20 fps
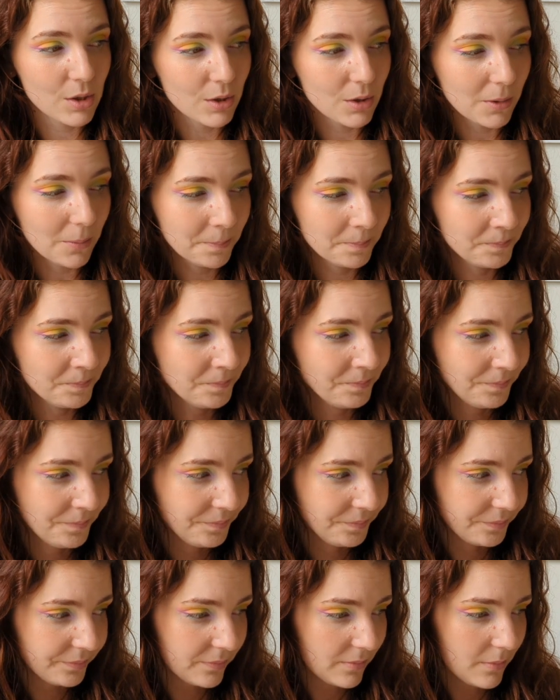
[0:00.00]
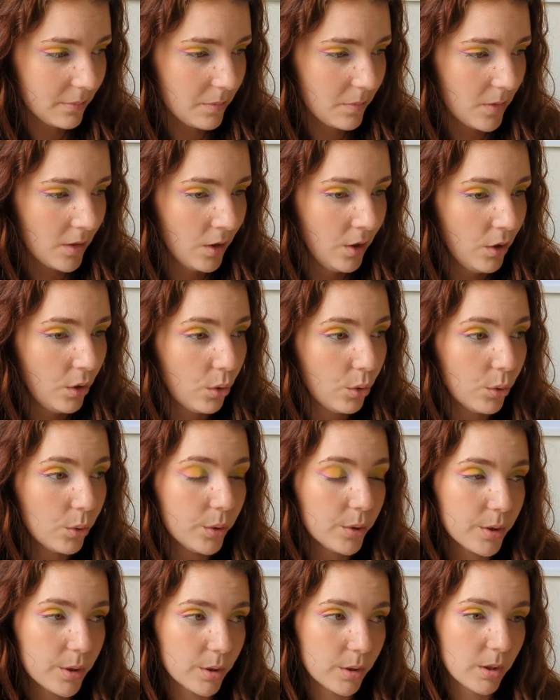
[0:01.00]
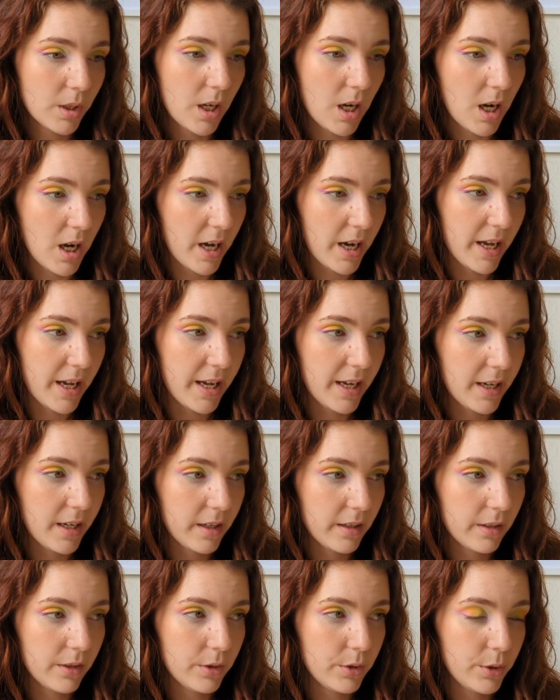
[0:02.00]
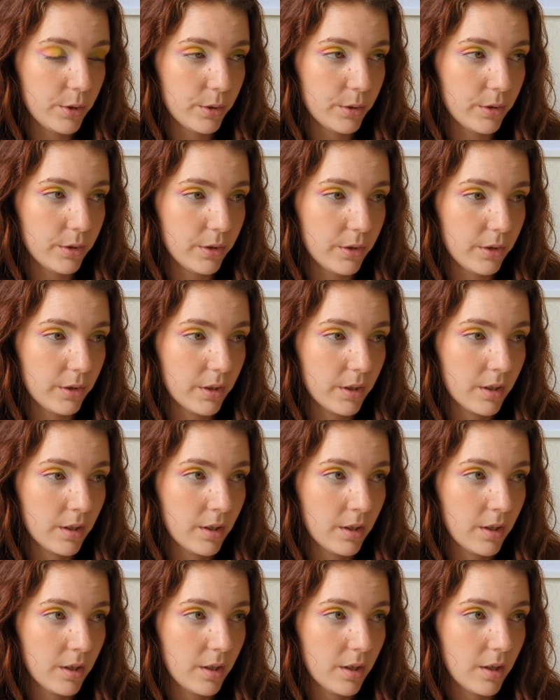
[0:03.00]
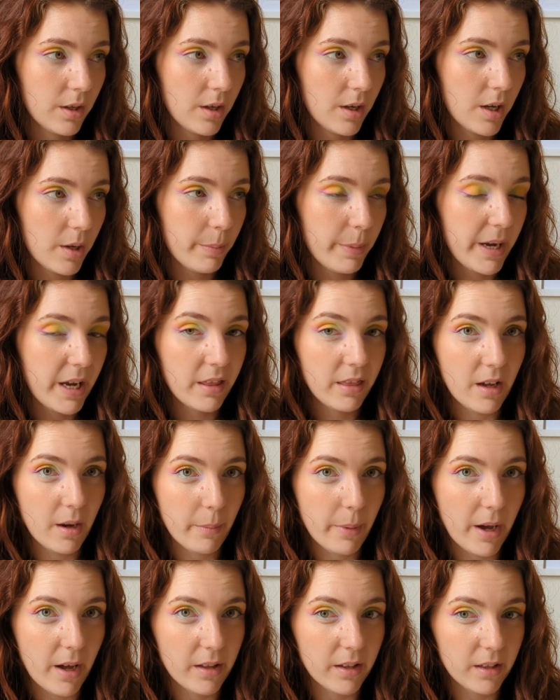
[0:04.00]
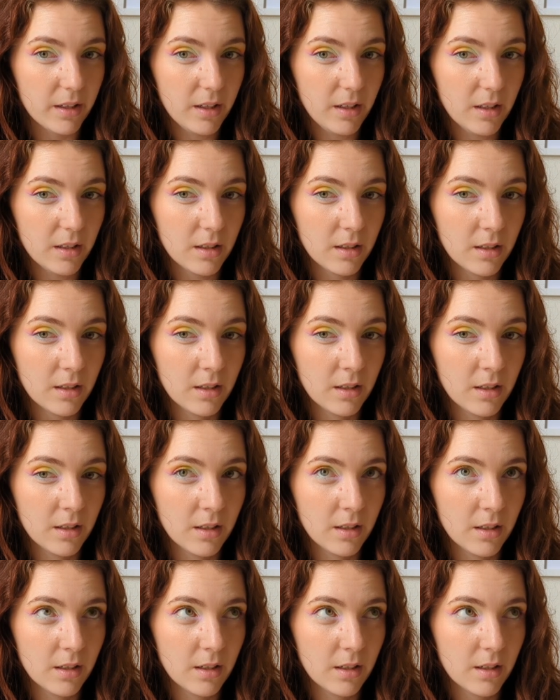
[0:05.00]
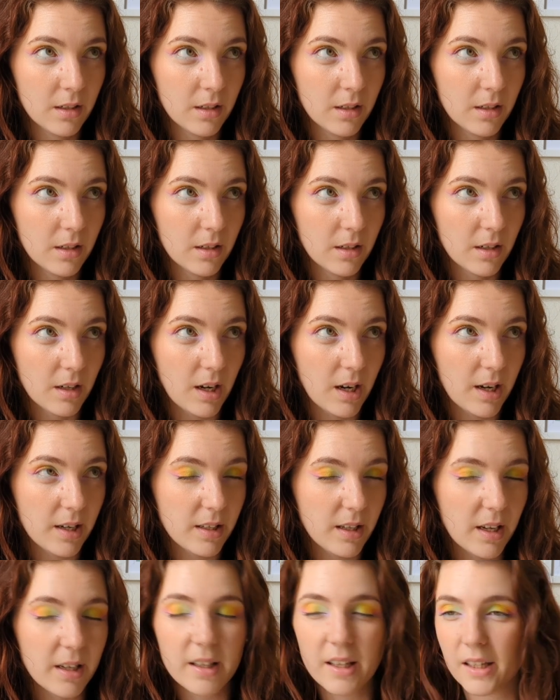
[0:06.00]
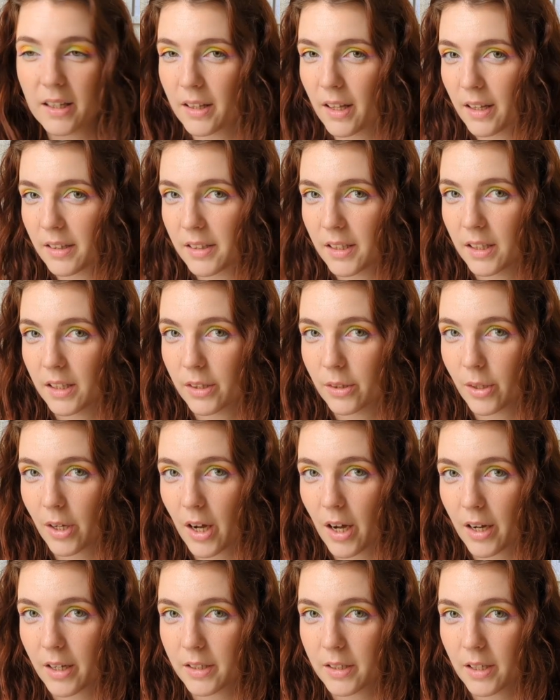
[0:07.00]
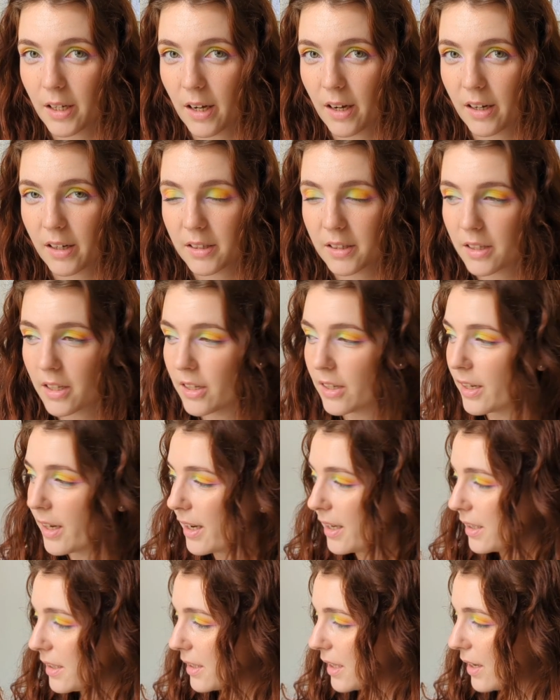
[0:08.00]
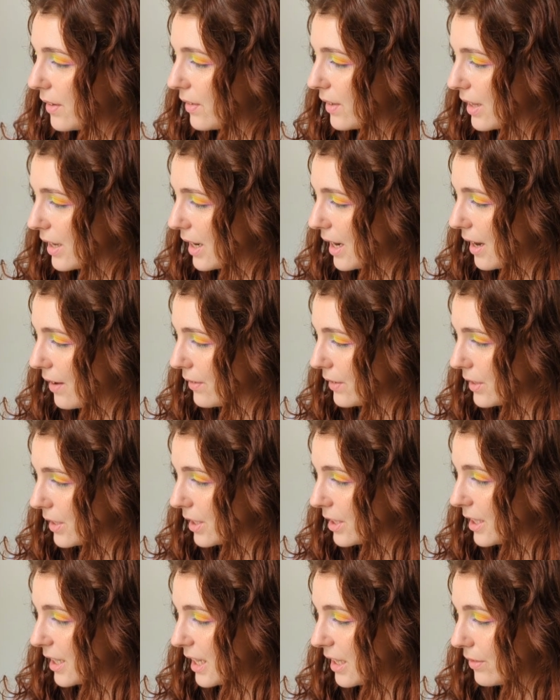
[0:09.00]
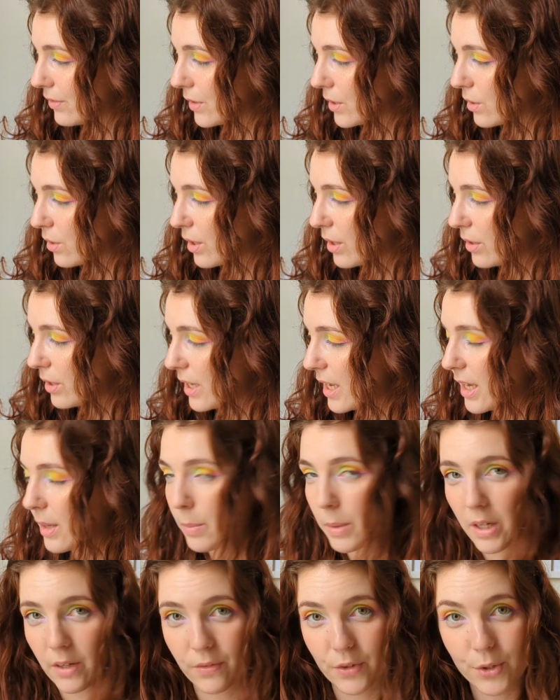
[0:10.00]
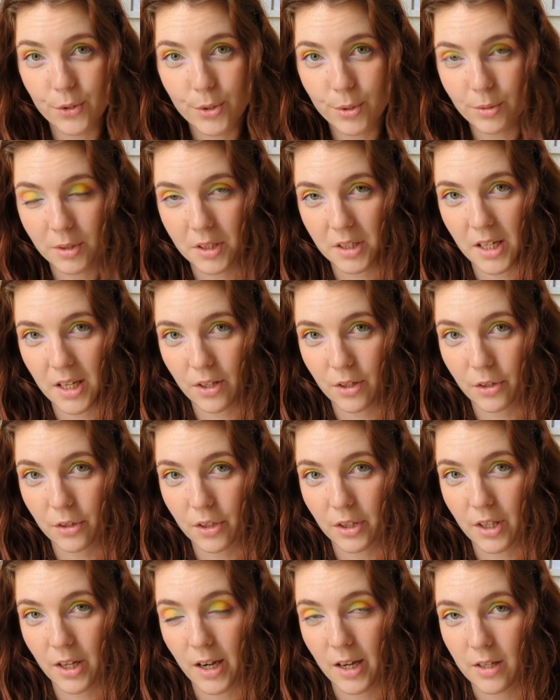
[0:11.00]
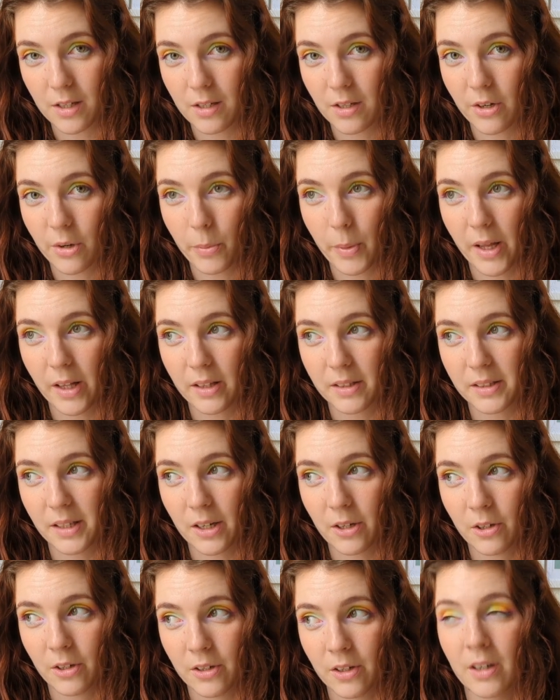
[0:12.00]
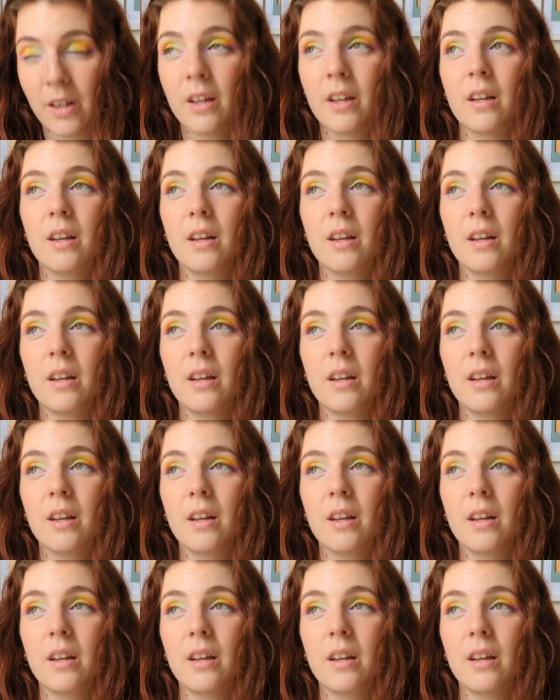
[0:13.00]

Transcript: do. Or should I do a pan that palette? I, I get that's a little hard to ask you guys given that I haven't done an inventory on here, but if you do want to take a look at the eyeshadow palettes I own,